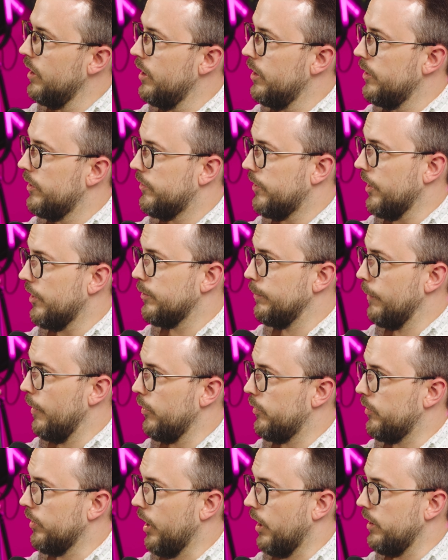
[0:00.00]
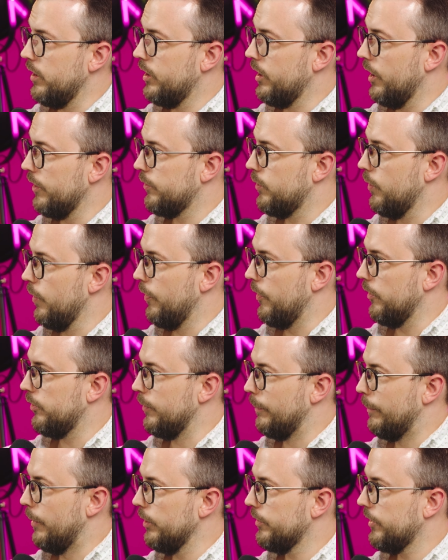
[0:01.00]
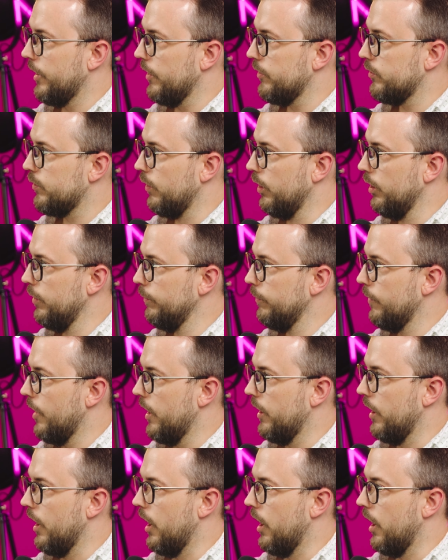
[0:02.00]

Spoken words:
6 months ago, you guys called this a podcast room, and